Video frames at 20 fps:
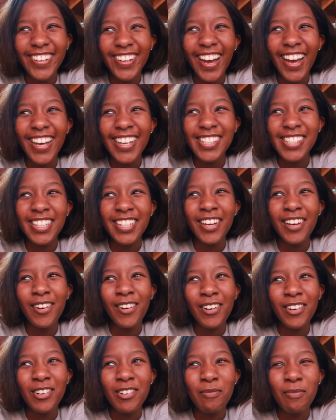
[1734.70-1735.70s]
i see a
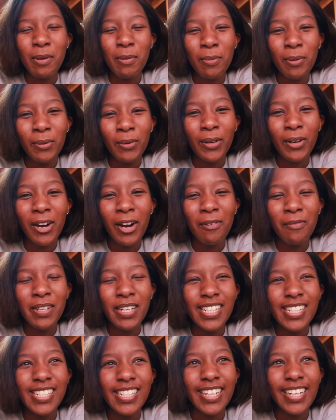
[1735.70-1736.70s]
lot of people
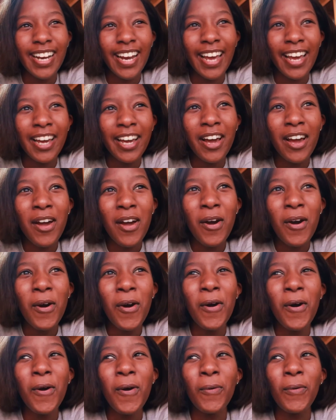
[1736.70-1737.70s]
commenting like
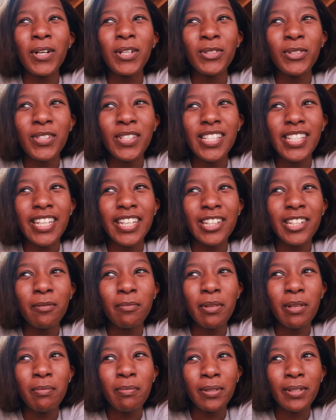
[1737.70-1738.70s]
what do single
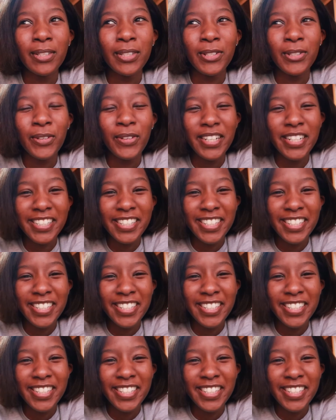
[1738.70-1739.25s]
people do in